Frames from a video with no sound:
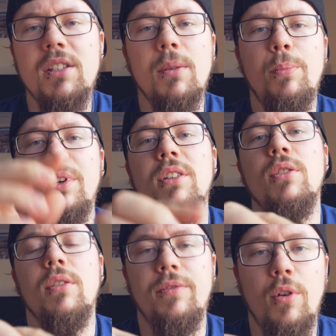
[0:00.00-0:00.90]
To print
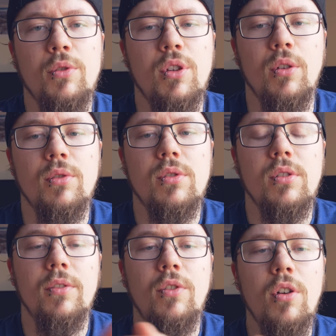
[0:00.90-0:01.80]
your
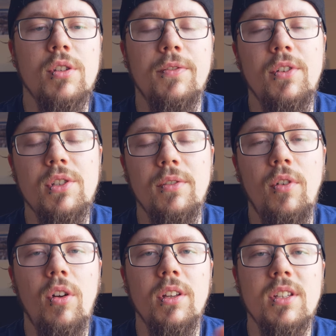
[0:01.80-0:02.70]
photos, of course, first of
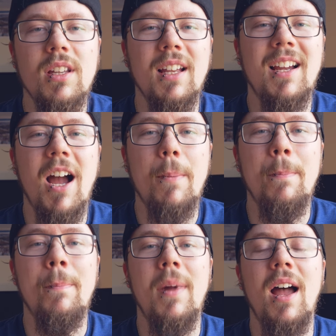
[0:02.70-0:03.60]
all, it's gonna
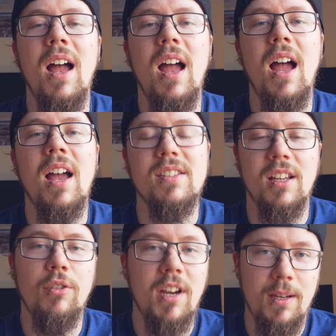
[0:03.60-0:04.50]
come as
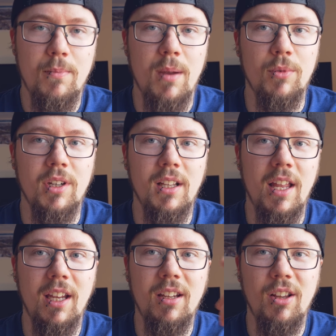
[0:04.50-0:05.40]
a great memory.
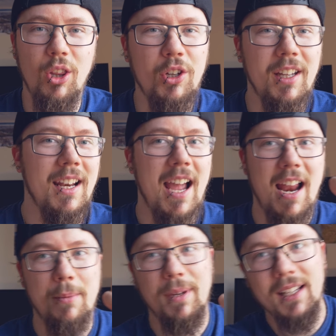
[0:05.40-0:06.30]
Like, look at
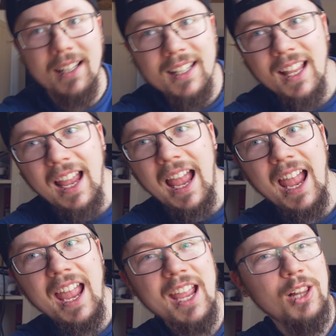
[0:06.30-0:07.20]
that. I mean,
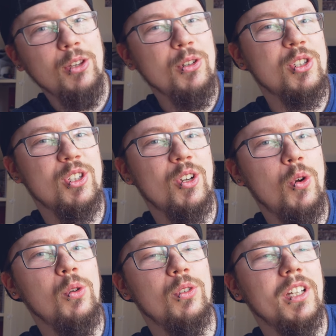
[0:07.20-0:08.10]
it looks
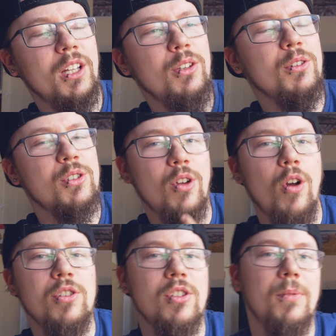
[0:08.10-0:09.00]
cool, it looks
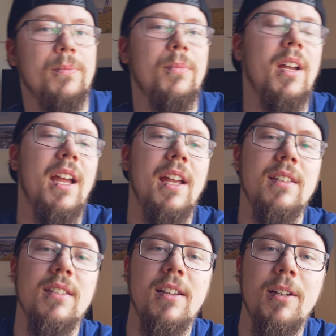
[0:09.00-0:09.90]
awesome.
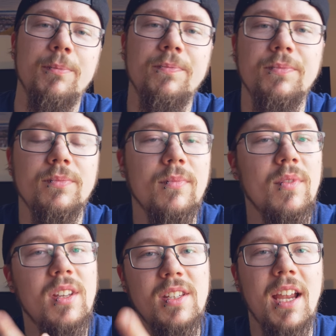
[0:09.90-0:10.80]
And
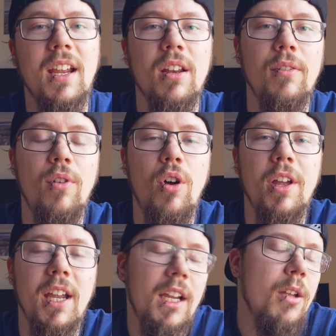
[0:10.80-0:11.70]
the second of
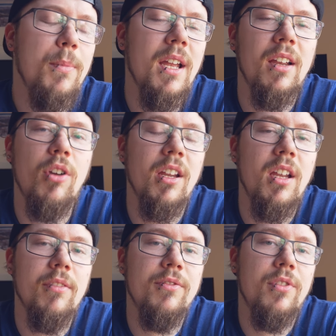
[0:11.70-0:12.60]
all, it could be a great
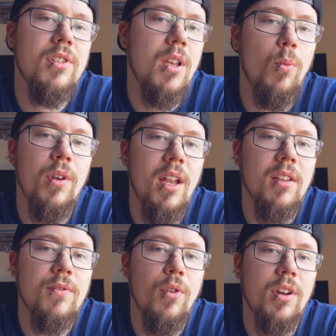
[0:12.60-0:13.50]
gift for someone
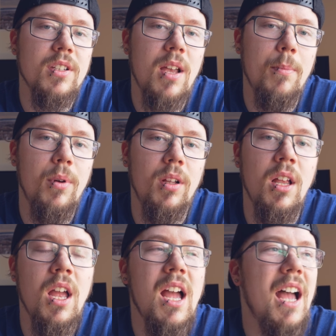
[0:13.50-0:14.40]
else, for example,
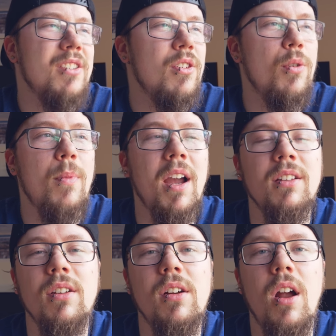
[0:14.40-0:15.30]
as a
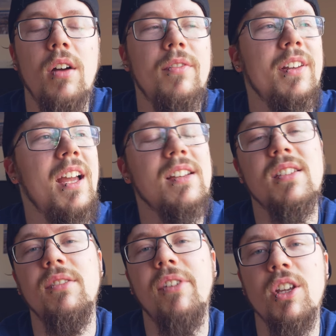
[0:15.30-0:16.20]
reminder of a
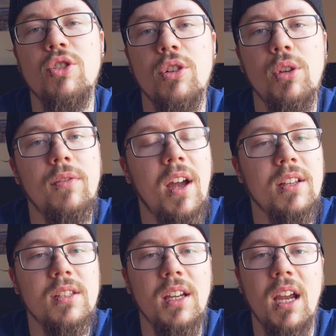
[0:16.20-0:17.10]
nice adventure you've
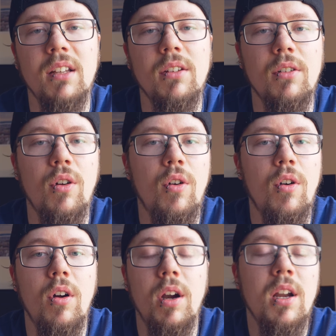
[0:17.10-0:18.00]
had together,
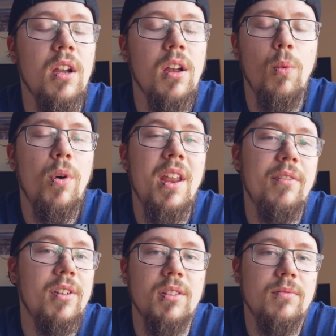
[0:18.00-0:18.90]
or
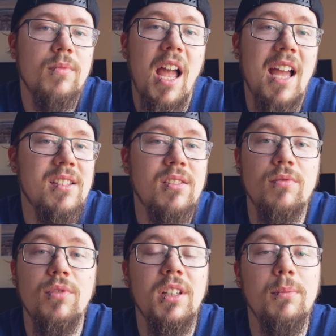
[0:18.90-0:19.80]
whatever
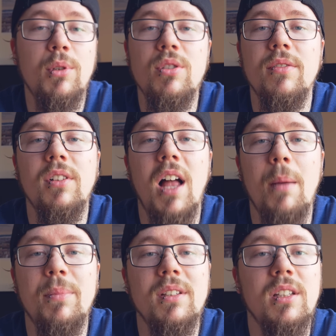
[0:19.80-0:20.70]
has really beautiful
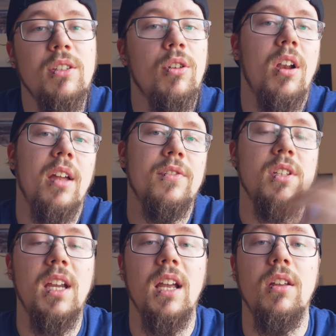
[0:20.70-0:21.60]
happened in your life
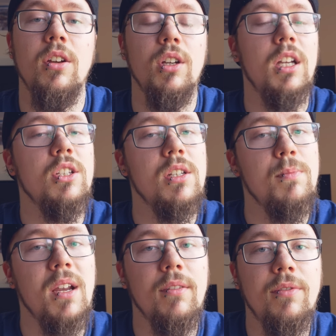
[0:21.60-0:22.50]
together. You can
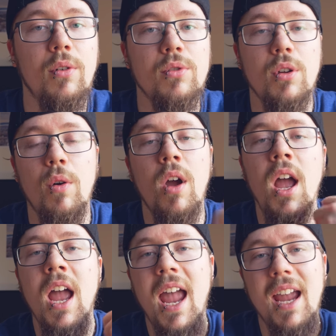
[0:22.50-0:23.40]
just make a photo
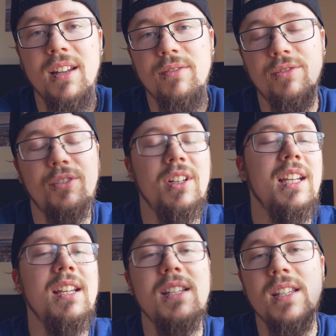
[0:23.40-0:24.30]
and
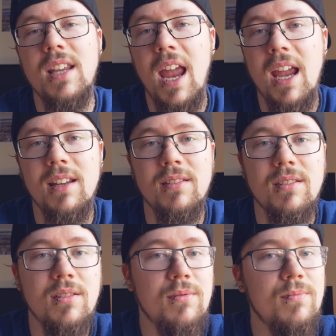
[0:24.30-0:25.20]
freeze
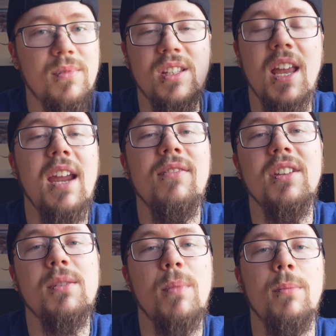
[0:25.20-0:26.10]
and save
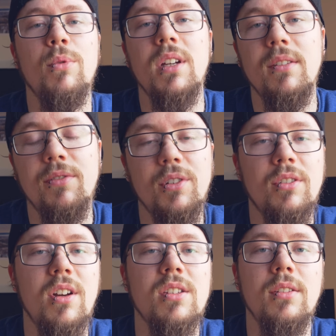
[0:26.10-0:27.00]
this memory for
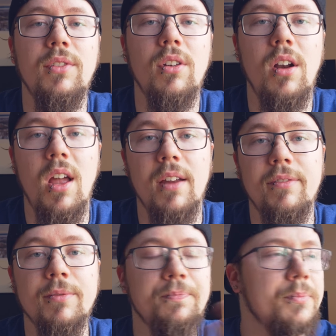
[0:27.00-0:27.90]
the rest of your life.